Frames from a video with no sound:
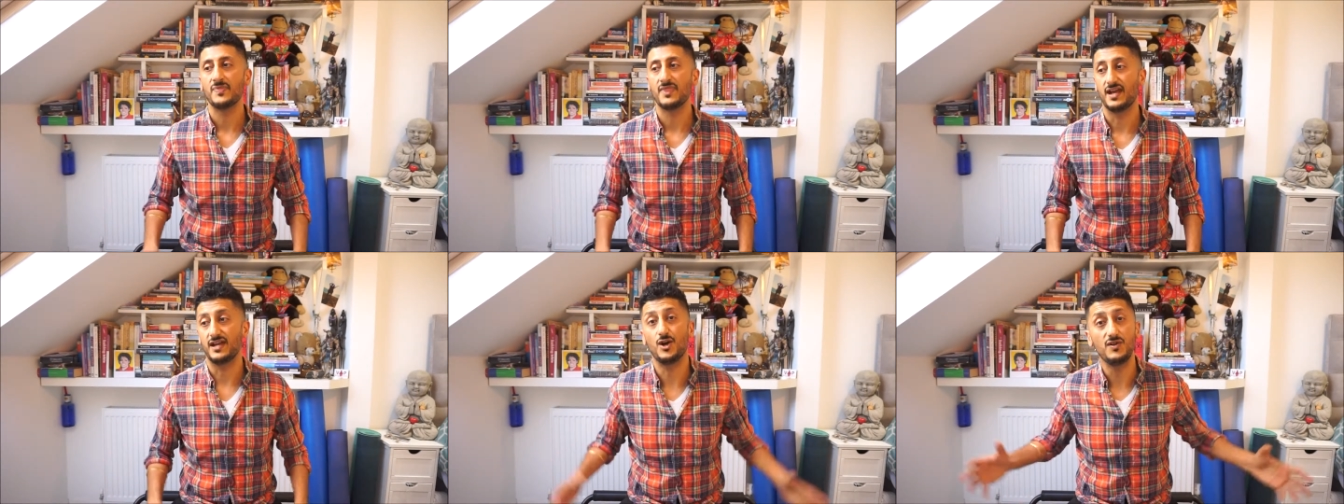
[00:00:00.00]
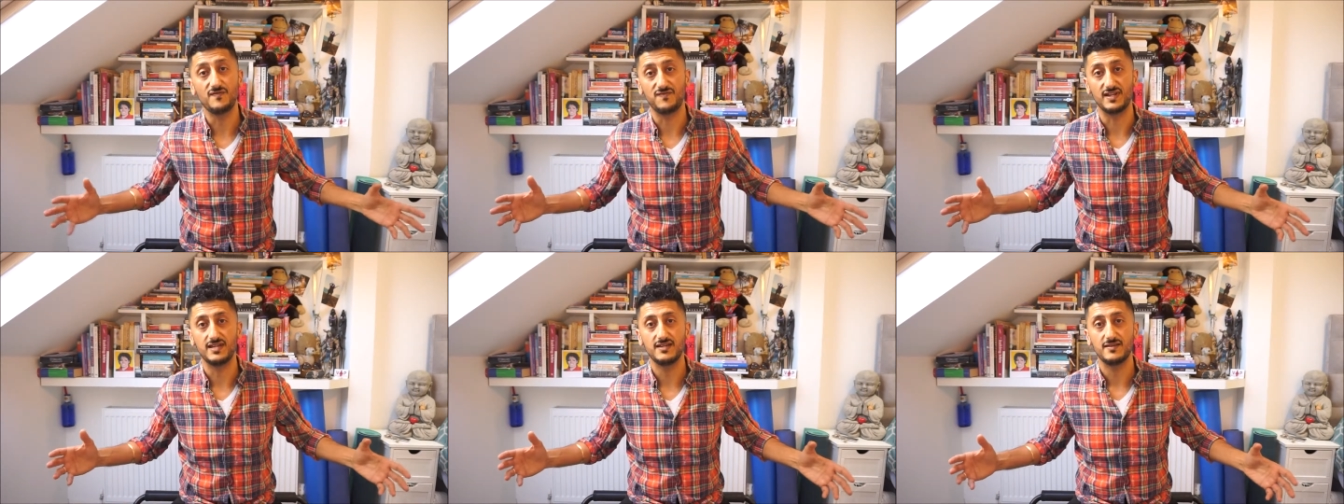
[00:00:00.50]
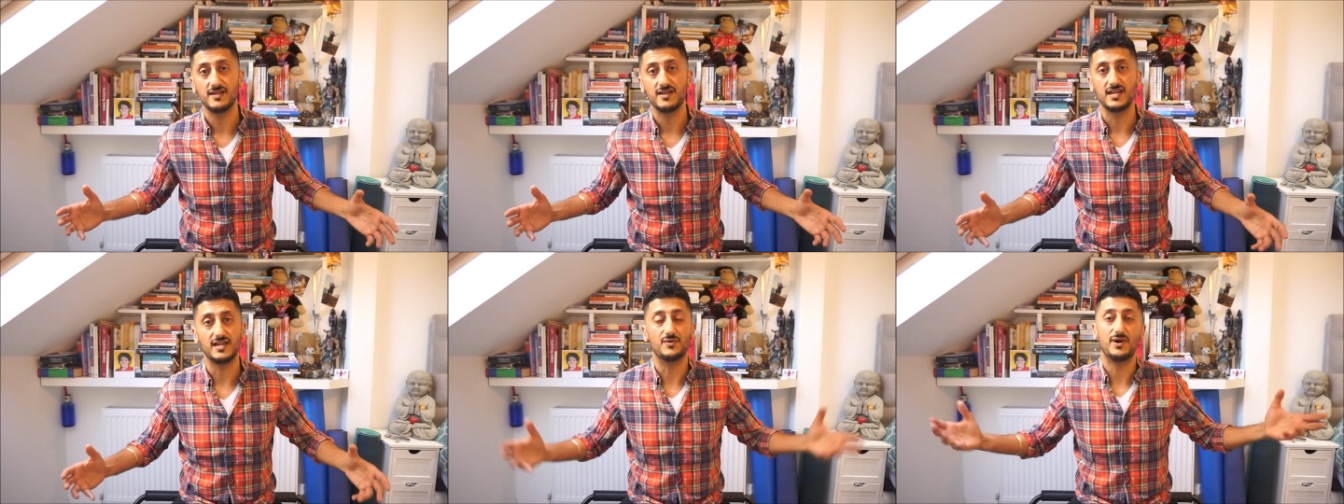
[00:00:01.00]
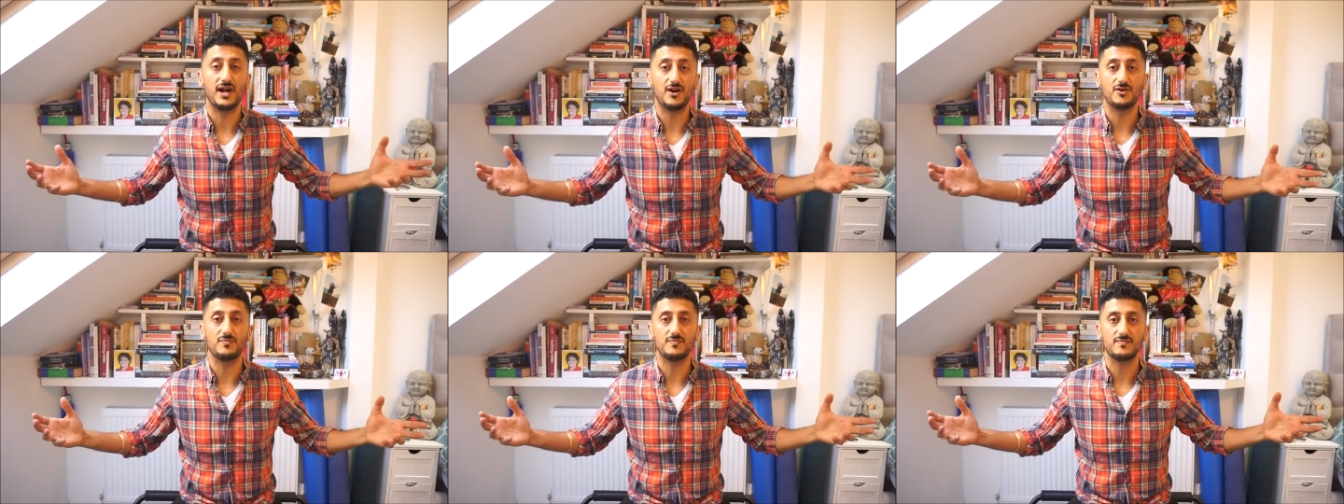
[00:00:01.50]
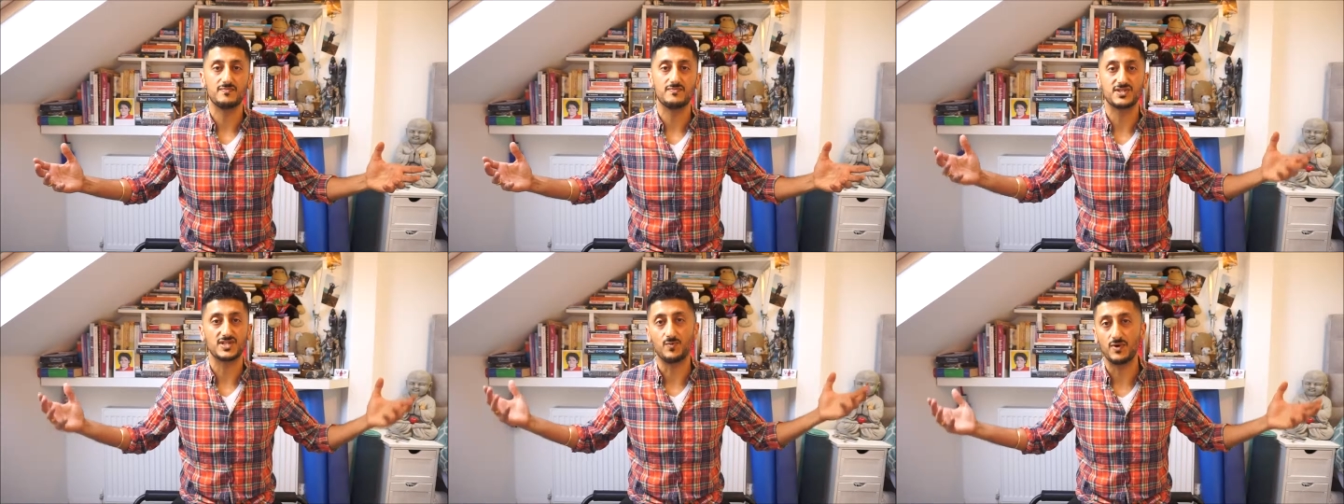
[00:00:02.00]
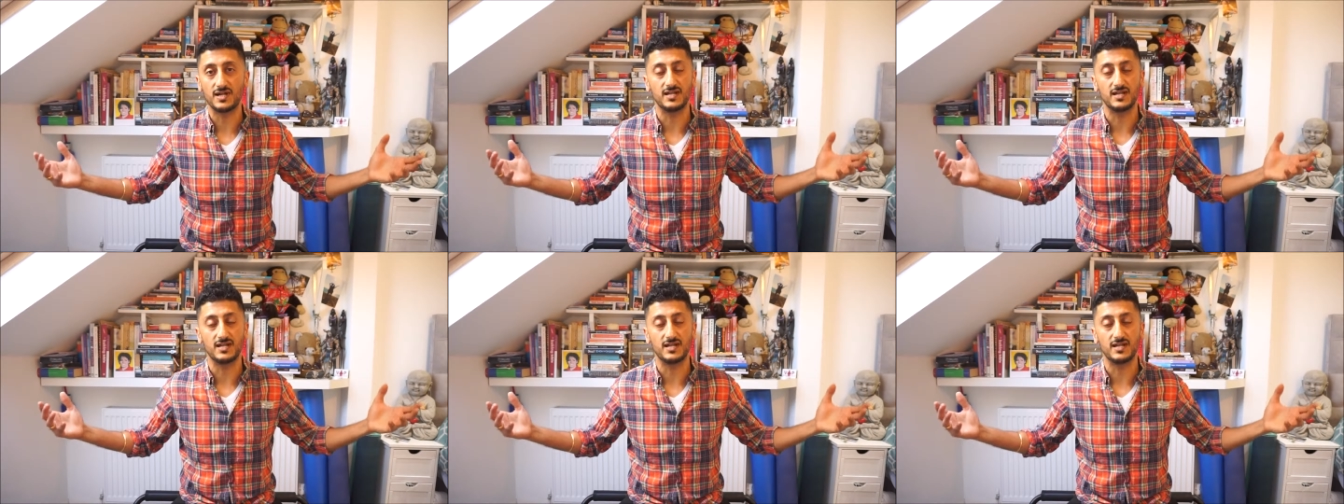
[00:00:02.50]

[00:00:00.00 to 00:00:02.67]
and hopefully it will help someone.